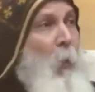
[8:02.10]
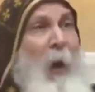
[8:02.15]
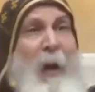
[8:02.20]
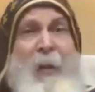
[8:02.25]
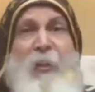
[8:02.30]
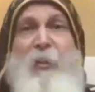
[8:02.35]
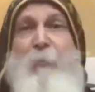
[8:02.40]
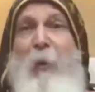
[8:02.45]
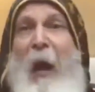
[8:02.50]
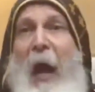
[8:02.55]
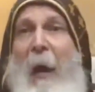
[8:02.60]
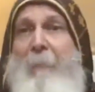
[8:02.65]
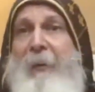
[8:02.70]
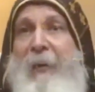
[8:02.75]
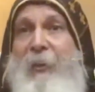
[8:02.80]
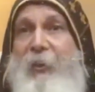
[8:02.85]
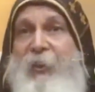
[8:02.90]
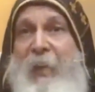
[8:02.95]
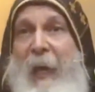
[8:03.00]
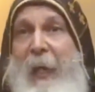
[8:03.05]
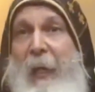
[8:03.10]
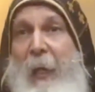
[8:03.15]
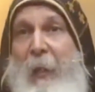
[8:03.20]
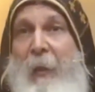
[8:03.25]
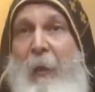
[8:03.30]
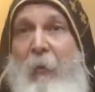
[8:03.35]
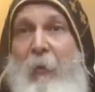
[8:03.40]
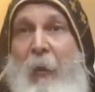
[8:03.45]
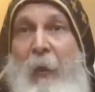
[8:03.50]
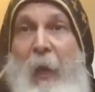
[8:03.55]
What is Muhammad is saying
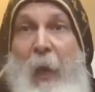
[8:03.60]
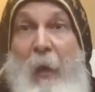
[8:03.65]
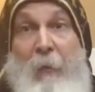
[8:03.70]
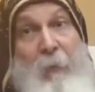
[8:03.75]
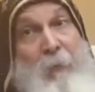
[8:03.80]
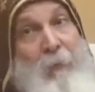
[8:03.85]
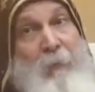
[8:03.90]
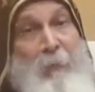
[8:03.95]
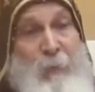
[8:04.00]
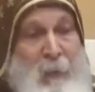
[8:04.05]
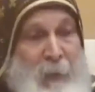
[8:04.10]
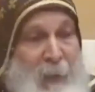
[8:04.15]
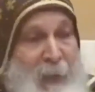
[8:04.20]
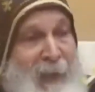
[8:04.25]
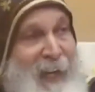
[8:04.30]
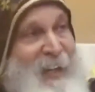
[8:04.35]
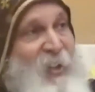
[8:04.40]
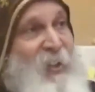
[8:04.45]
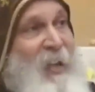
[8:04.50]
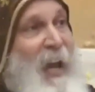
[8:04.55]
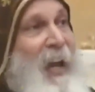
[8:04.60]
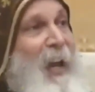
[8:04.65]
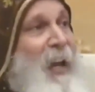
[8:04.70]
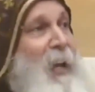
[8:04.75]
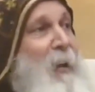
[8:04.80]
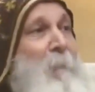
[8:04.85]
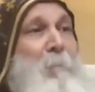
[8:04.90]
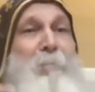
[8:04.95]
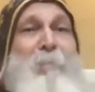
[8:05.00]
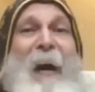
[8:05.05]
in the Quran? He's
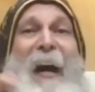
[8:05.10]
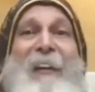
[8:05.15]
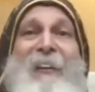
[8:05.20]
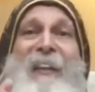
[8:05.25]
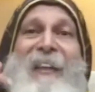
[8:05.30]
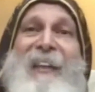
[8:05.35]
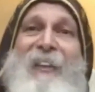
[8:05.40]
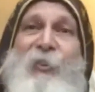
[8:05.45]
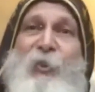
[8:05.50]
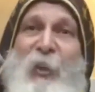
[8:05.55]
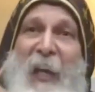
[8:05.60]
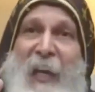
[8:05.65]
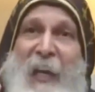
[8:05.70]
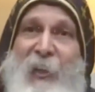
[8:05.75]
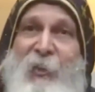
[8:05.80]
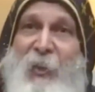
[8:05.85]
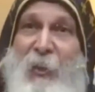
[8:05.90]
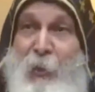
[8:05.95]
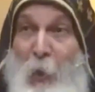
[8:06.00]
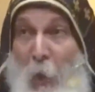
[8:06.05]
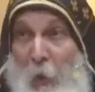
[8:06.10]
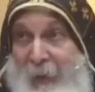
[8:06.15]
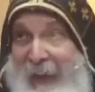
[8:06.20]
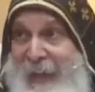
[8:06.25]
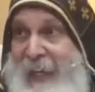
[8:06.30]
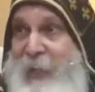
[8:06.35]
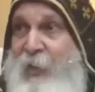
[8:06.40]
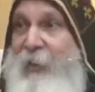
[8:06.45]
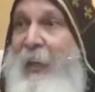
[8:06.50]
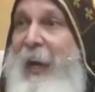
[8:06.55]
saying, but Jesus or
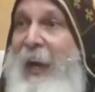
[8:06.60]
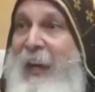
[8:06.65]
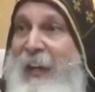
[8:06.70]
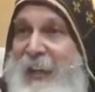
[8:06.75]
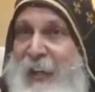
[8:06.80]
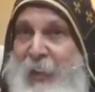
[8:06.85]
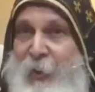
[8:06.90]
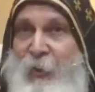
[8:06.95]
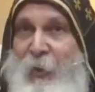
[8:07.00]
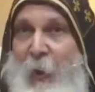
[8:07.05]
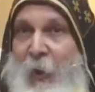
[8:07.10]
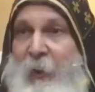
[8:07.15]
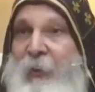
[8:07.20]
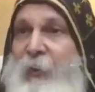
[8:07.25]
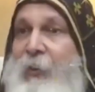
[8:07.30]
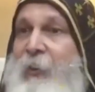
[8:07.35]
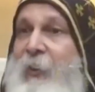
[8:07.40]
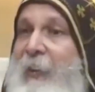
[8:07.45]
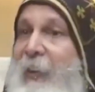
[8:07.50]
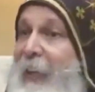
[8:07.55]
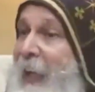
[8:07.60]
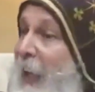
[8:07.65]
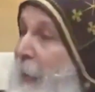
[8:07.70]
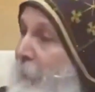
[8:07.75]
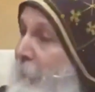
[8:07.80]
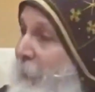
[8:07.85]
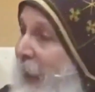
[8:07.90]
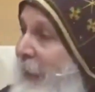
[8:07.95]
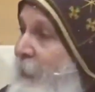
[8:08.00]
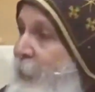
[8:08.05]
Isa, Jesus,
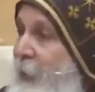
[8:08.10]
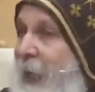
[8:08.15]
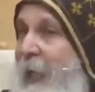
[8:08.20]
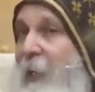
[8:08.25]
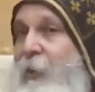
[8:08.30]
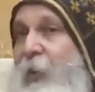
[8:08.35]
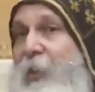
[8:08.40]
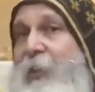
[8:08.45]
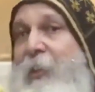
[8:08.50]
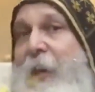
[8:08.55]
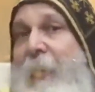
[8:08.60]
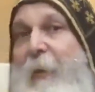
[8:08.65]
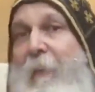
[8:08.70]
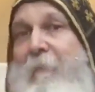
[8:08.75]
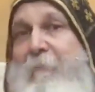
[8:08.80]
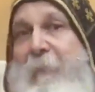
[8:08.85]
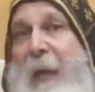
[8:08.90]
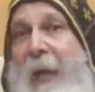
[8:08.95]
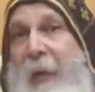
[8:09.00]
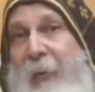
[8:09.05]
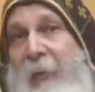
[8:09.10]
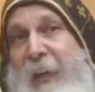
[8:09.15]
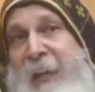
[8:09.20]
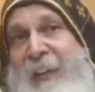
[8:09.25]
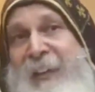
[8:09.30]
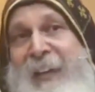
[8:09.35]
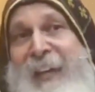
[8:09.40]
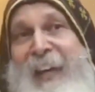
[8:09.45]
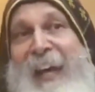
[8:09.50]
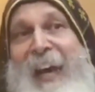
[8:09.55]
but Jesus, son of
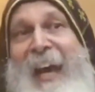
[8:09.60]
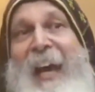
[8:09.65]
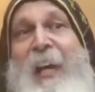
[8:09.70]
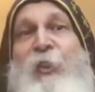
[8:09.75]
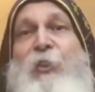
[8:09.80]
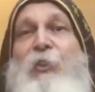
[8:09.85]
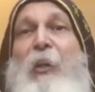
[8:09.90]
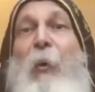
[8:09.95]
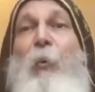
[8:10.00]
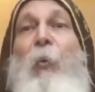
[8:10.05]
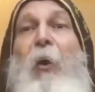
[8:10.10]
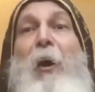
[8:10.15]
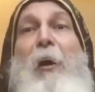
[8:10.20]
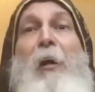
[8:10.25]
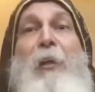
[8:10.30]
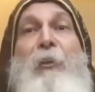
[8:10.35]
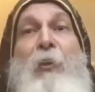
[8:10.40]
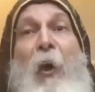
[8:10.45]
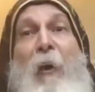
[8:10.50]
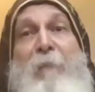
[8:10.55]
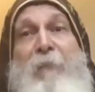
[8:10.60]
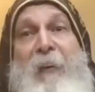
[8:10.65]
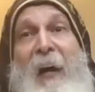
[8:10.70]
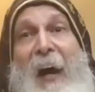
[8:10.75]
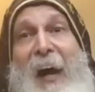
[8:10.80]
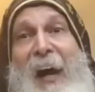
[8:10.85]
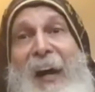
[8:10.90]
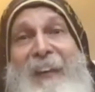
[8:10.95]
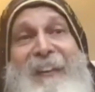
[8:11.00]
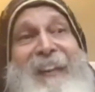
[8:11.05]
Mary, is the word of
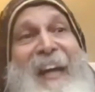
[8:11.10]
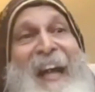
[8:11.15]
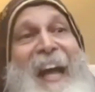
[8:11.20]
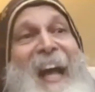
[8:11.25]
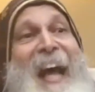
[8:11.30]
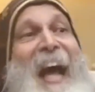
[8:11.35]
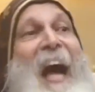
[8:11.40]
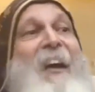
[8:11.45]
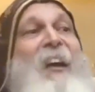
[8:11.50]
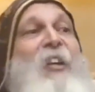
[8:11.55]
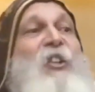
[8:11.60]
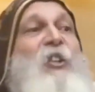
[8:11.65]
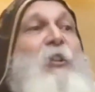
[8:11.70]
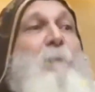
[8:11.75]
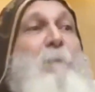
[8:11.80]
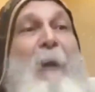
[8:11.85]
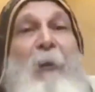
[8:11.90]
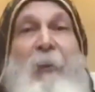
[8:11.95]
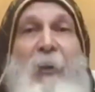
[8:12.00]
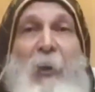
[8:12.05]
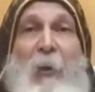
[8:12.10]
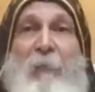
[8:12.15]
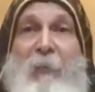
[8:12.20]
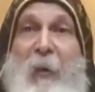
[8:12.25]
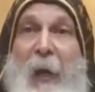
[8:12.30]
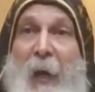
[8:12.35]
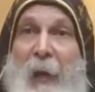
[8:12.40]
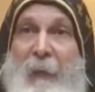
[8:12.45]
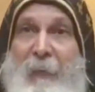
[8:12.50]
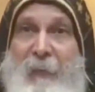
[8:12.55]
God and a spirit
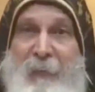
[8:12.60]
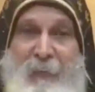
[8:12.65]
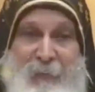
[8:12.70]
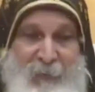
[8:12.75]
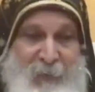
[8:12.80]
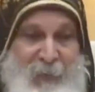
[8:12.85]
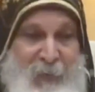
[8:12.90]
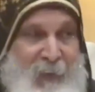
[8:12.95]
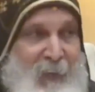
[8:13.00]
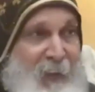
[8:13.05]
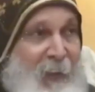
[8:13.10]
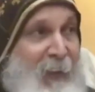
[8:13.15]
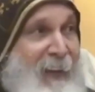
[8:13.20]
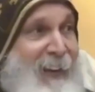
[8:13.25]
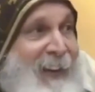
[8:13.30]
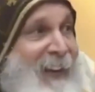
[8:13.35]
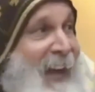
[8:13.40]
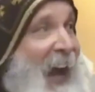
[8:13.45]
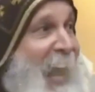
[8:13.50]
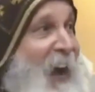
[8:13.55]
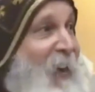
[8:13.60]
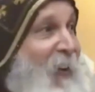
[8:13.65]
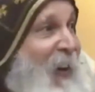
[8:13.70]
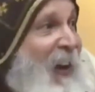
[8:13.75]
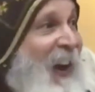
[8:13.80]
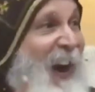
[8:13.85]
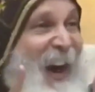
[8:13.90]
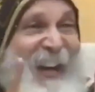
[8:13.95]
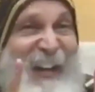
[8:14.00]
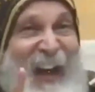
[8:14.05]
of God.
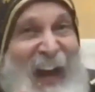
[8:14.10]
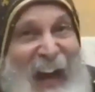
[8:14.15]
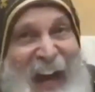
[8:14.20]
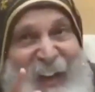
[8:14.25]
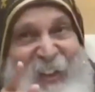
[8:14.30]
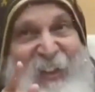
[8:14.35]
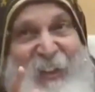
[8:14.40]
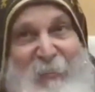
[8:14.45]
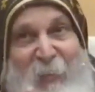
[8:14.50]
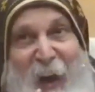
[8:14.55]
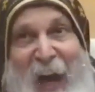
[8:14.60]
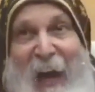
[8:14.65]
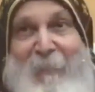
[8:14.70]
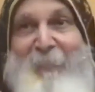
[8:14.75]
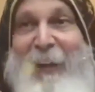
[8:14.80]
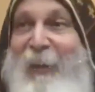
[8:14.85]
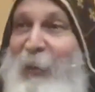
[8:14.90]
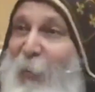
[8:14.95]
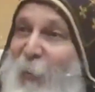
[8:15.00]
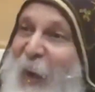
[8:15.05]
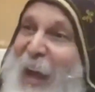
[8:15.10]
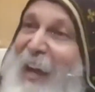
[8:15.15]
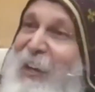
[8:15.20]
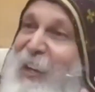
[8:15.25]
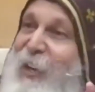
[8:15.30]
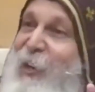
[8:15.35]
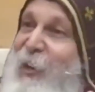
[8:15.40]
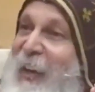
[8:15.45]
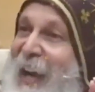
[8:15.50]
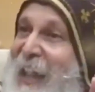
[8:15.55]
Now, I ask Muhammad, where
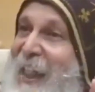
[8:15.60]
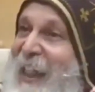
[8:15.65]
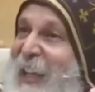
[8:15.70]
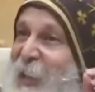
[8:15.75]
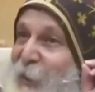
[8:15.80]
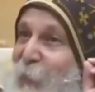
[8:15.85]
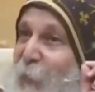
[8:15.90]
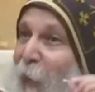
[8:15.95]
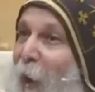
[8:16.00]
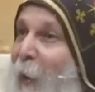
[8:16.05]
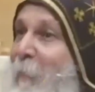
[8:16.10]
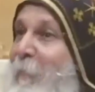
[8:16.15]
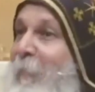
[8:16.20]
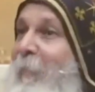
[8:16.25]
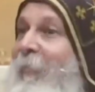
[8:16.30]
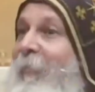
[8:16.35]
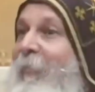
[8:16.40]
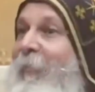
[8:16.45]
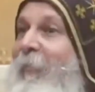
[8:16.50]
did you get this from?